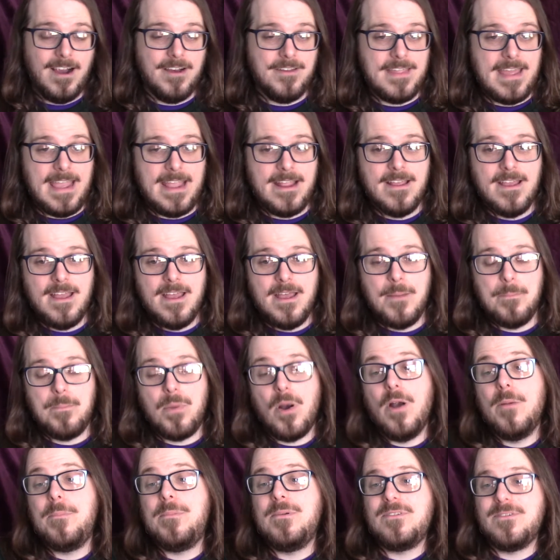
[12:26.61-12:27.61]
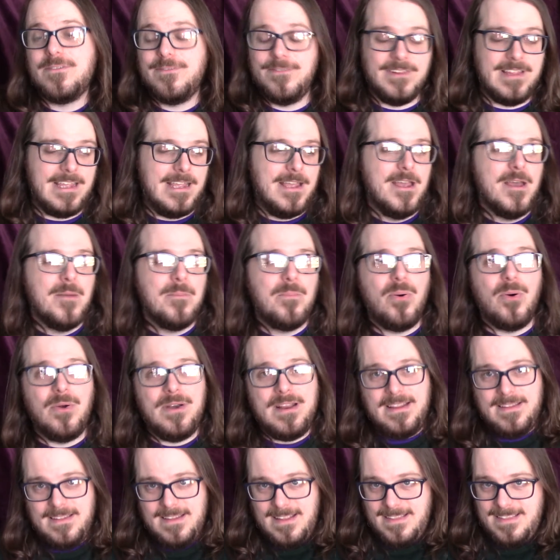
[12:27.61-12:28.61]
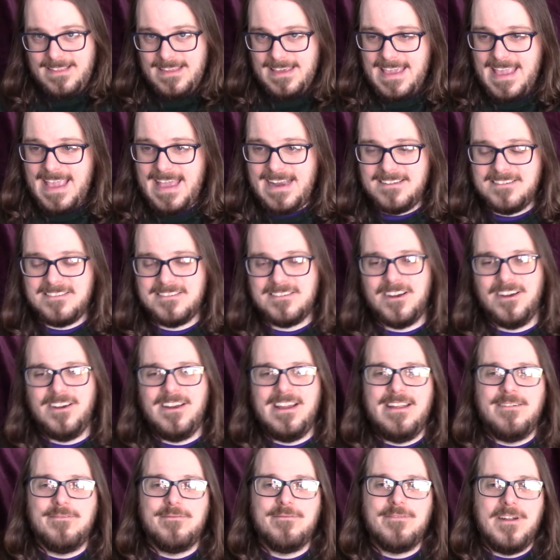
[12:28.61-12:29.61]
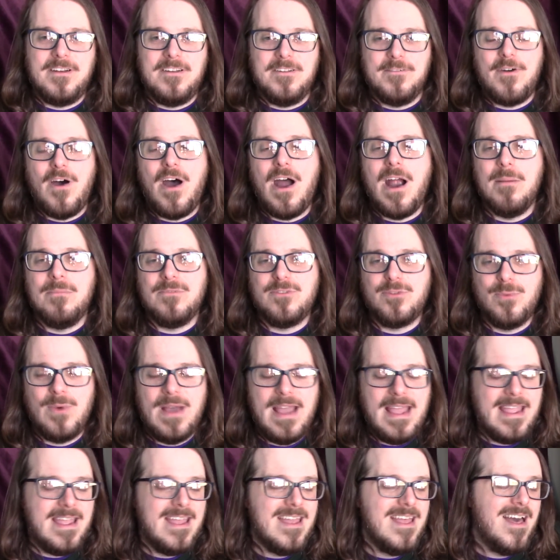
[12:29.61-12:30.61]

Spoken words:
Are they purposefully putting the canister in front of harm's way?